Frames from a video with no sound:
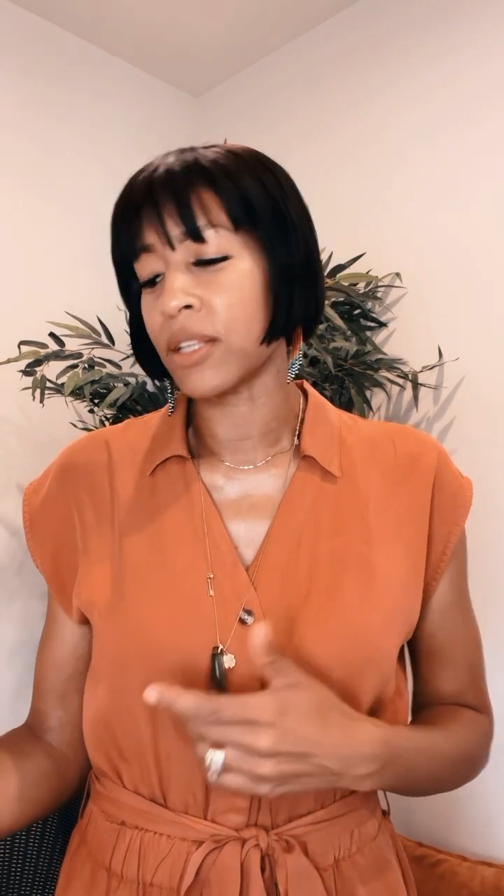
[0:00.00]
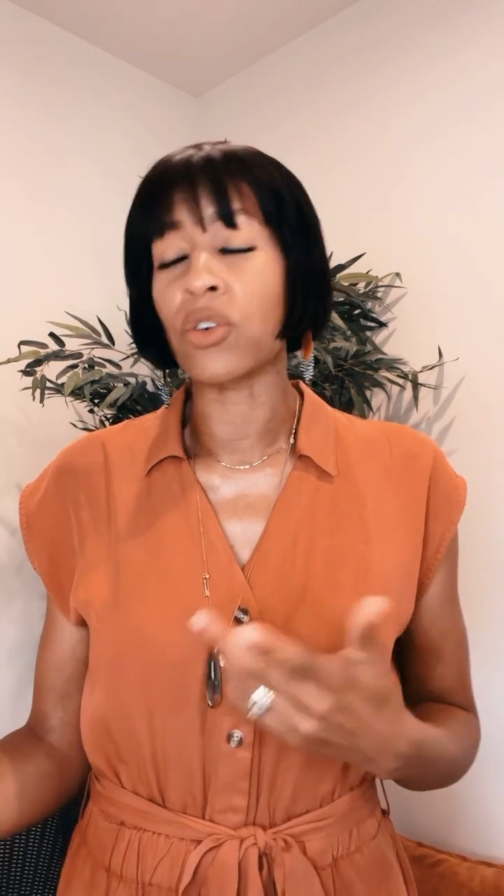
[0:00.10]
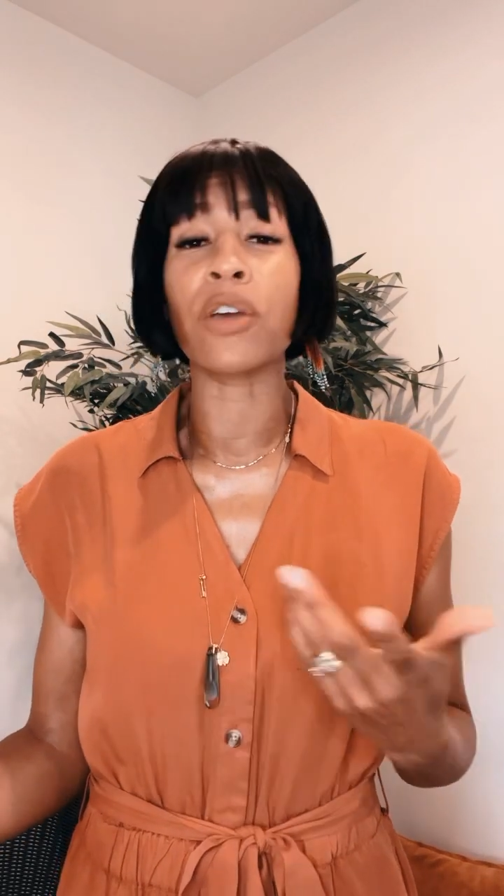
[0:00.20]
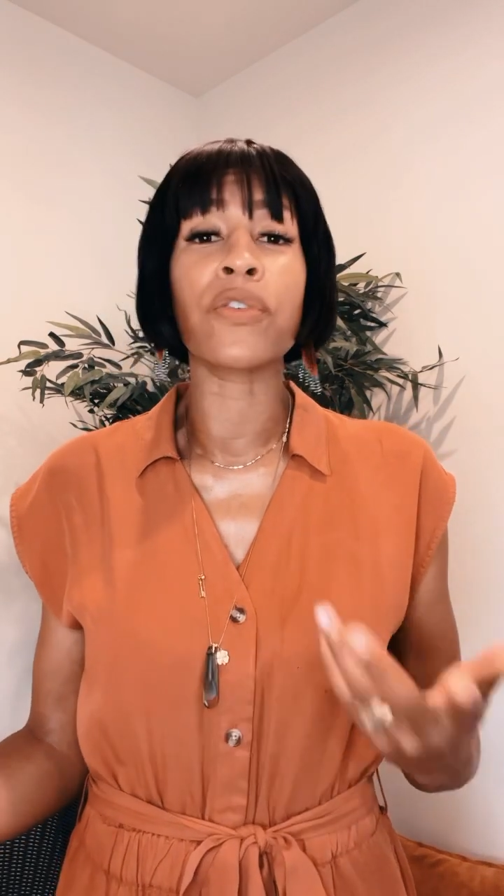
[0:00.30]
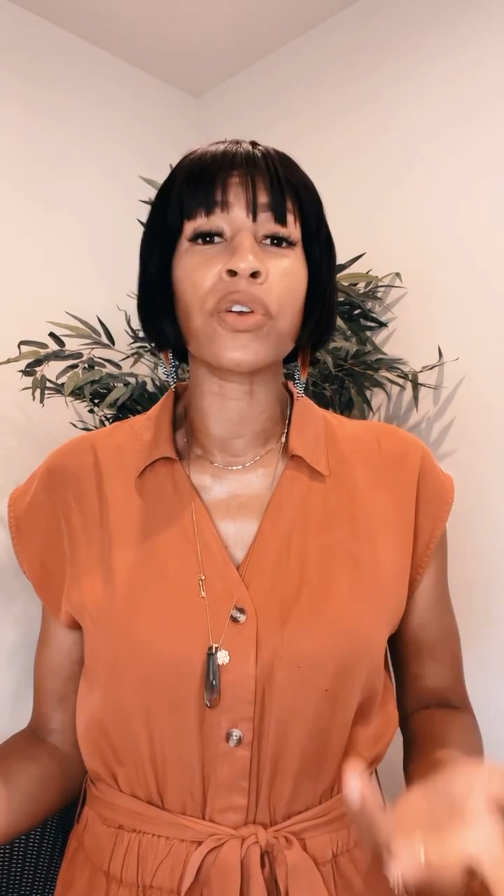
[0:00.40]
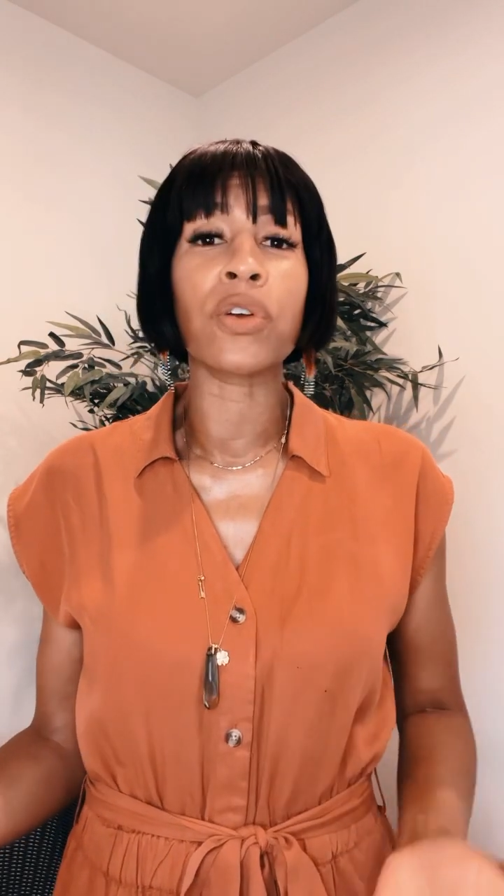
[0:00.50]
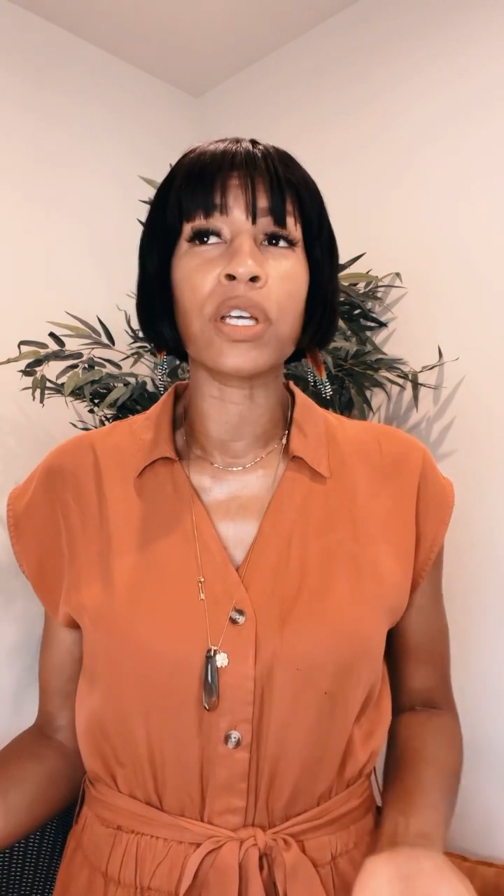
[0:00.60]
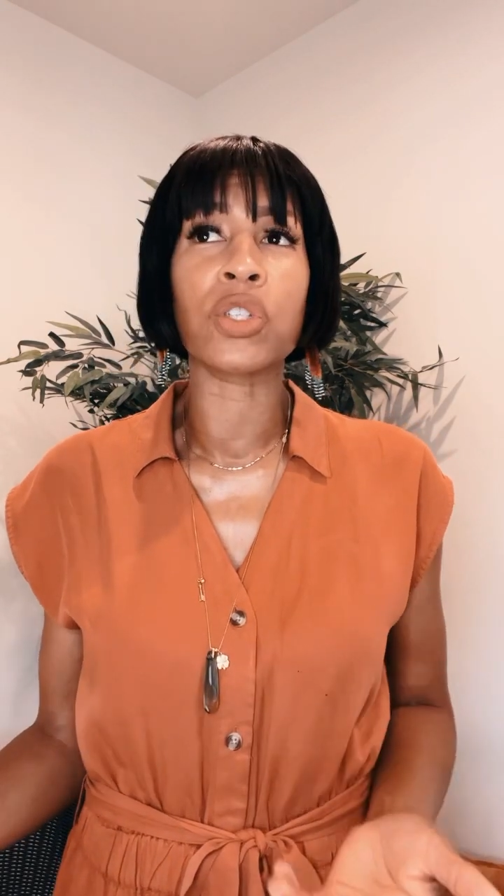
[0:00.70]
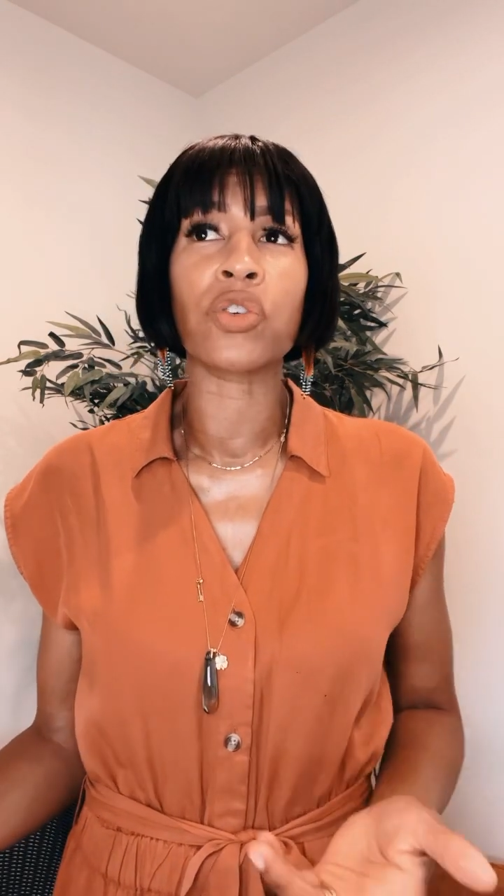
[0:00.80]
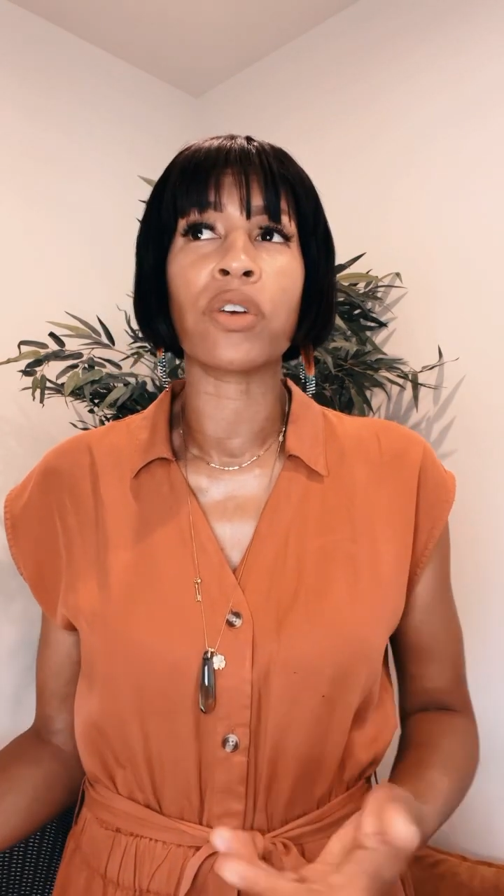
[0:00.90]
Now, if you're
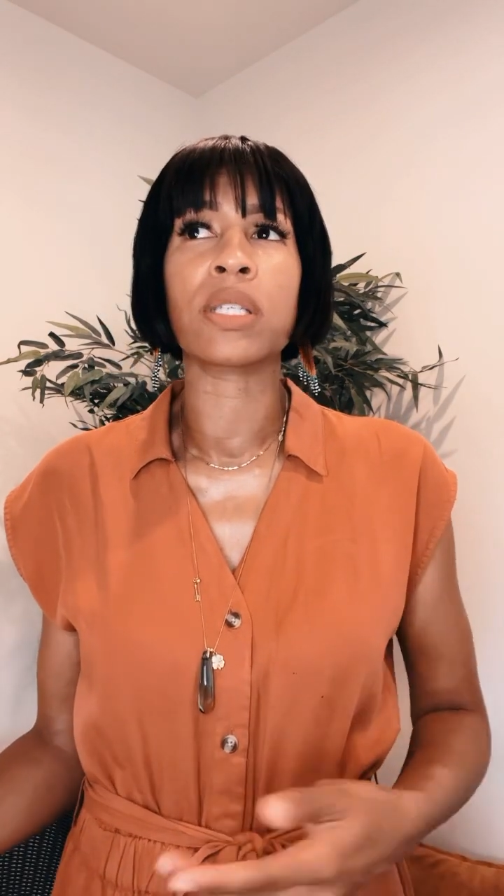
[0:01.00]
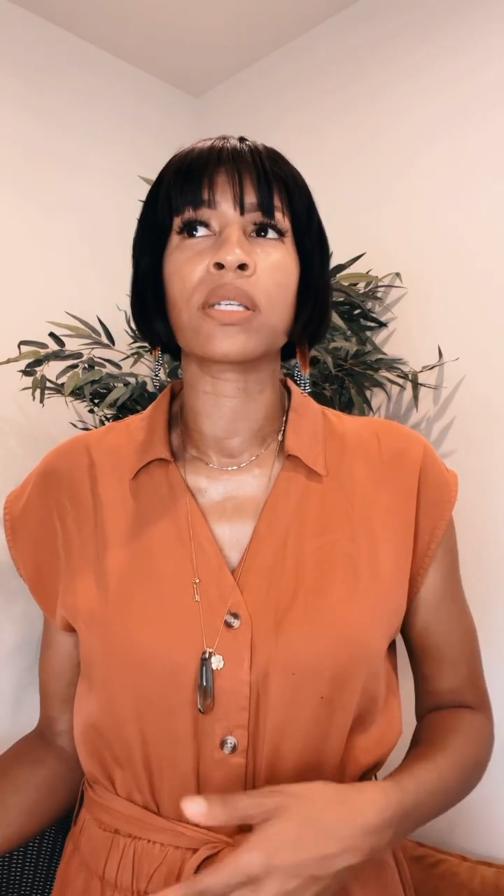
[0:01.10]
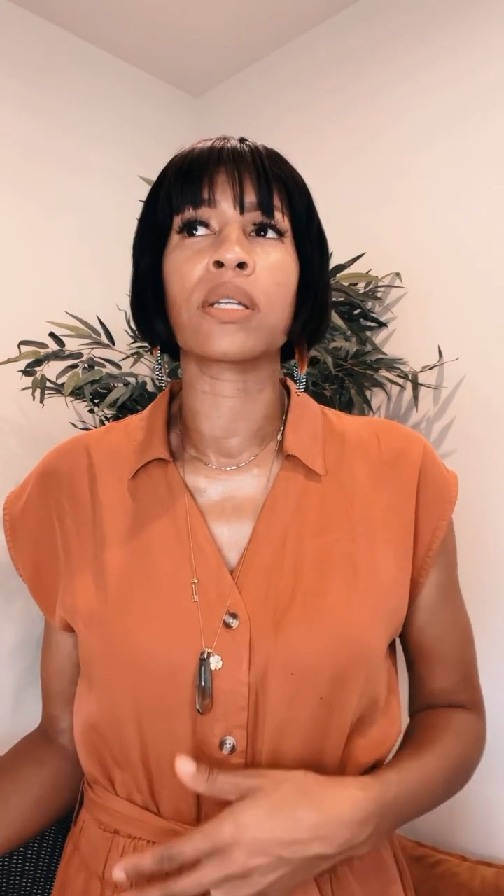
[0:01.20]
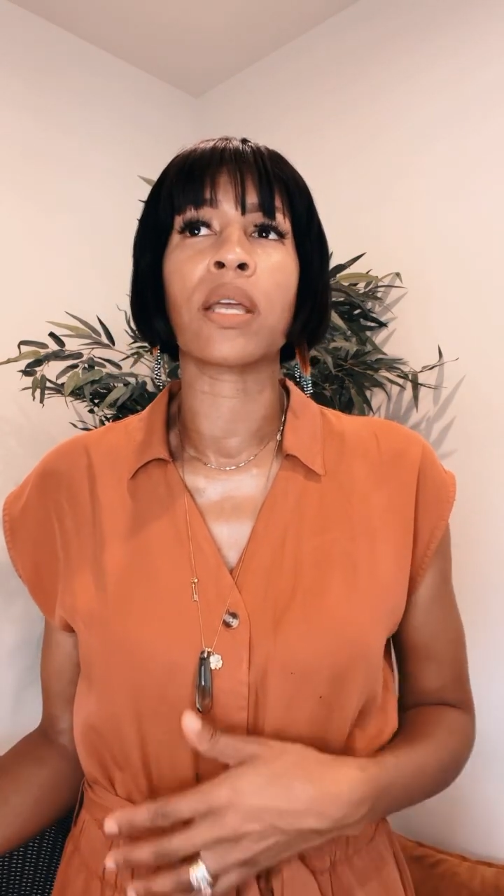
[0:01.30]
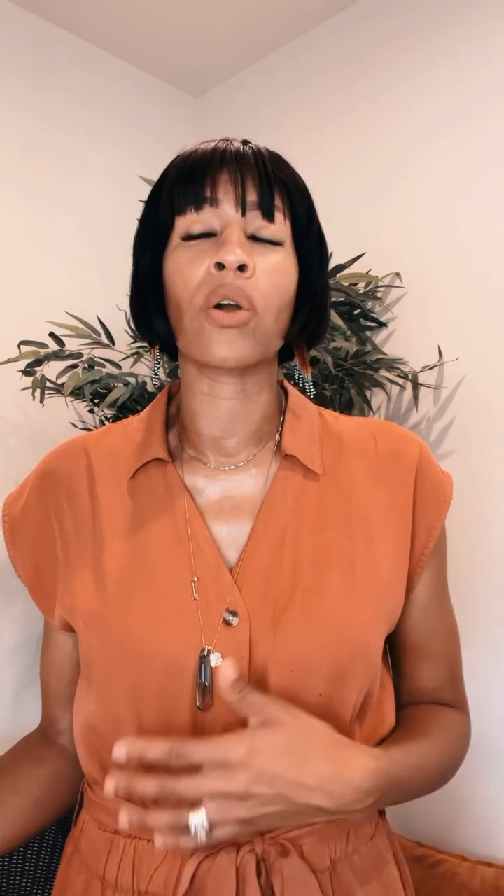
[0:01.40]
interested in a